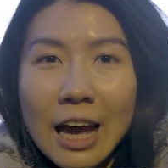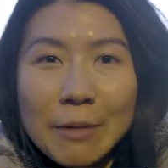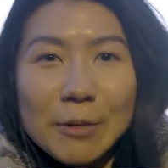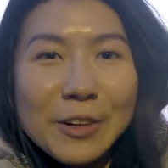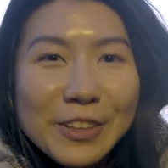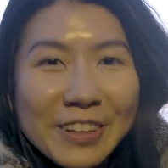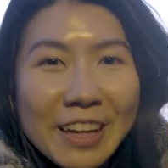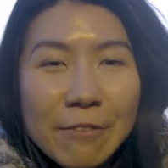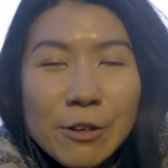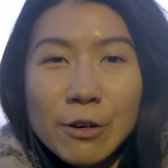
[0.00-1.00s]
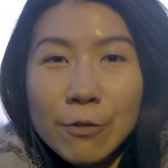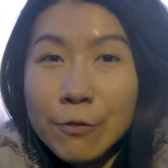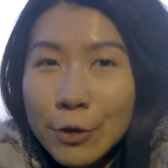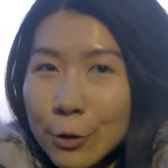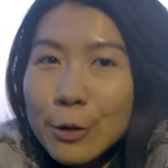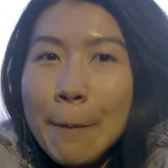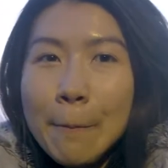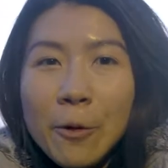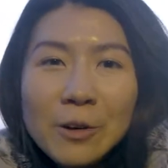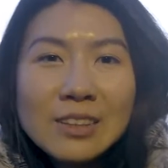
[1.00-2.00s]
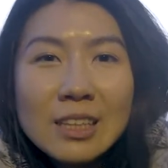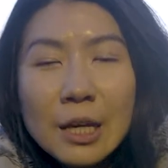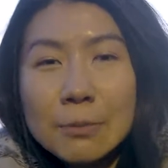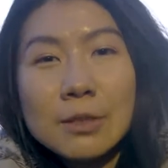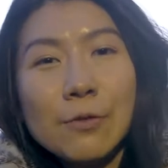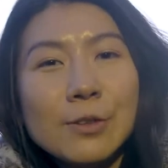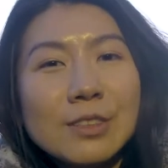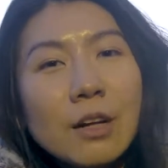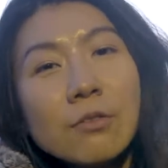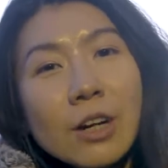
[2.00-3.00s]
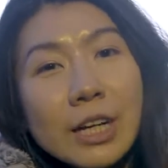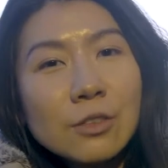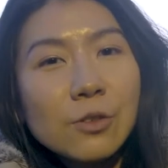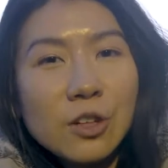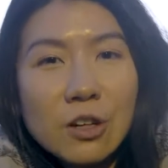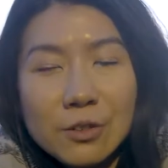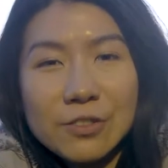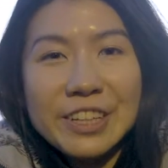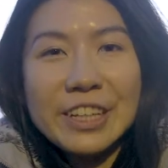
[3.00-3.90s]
I'm going to give you a few important tips for sunrise photography.